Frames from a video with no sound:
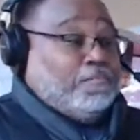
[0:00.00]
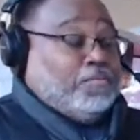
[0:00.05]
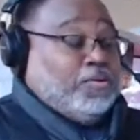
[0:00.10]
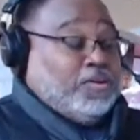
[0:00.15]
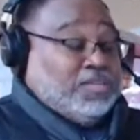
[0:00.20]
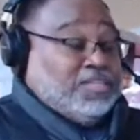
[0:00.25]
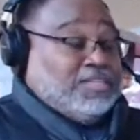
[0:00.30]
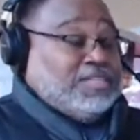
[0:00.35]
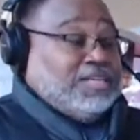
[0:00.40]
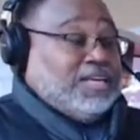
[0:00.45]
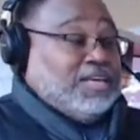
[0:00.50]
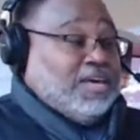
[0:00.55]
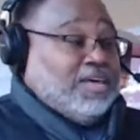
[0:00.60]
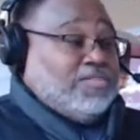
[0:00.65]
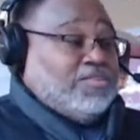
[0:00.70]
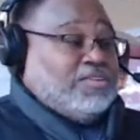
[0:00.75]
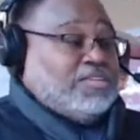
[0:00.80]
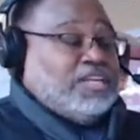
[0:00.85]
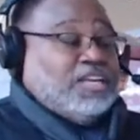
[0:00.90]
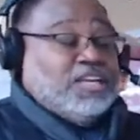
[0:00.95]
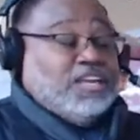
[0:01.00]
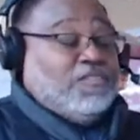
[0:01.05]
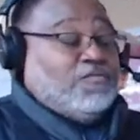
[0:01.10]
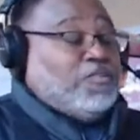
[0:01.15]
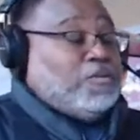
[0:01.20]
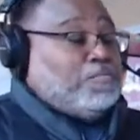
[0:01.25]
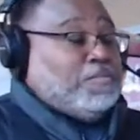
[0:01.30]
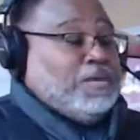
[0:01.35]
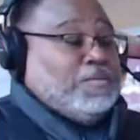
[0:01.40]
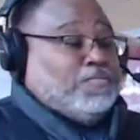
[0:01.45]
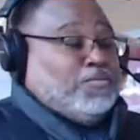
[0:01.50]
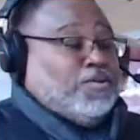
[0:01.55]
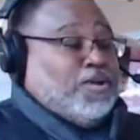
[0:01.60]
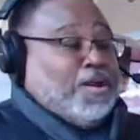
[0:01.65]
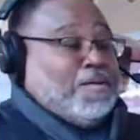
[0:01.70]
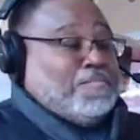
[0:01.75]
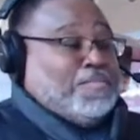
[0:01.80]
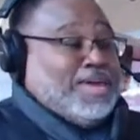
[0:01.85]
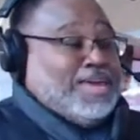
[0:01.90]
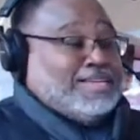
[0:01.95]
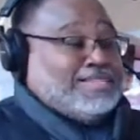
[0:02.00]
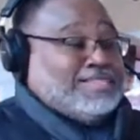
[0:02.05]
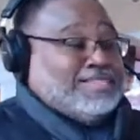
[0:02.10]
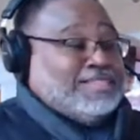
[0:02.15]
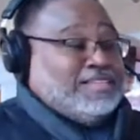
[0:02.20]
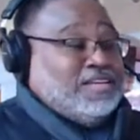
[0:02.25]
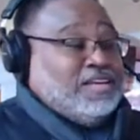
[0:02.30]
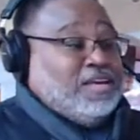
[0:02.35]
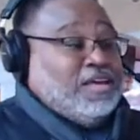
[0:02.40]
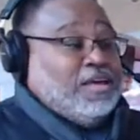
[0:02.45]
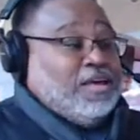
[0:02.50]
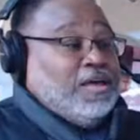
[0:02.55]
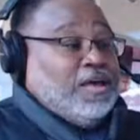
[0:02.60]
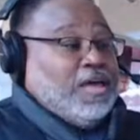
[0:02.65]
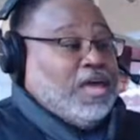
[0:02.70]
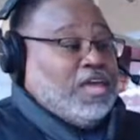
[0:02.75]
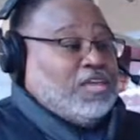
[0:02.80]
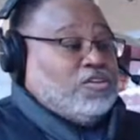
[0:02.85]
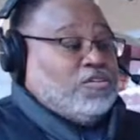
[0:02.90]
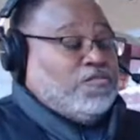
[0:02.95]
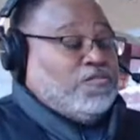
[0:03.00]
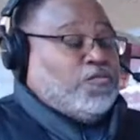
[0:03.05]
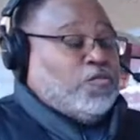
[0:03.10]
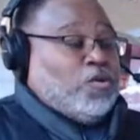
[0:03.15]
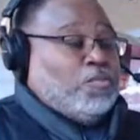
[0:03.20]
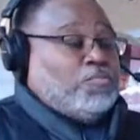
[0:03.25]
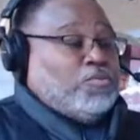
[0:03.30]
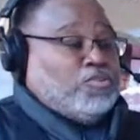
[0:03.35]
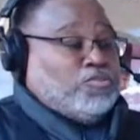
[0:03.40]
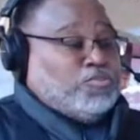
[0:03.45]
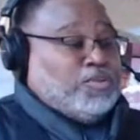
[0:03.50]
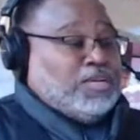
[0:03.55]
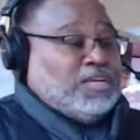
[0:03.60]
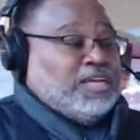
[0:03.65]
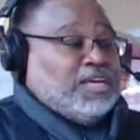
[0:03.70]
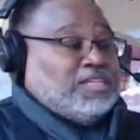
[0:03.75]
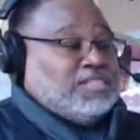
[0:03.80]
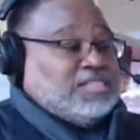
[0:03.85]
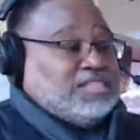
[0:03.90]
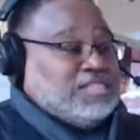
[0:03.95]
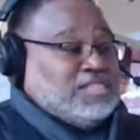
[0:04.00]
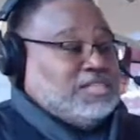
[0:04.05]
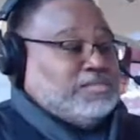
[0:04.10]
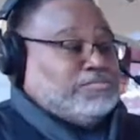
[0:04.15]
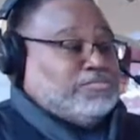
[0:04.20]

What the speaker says: of putting it together. Delivery people are amazing, and you form those relationships.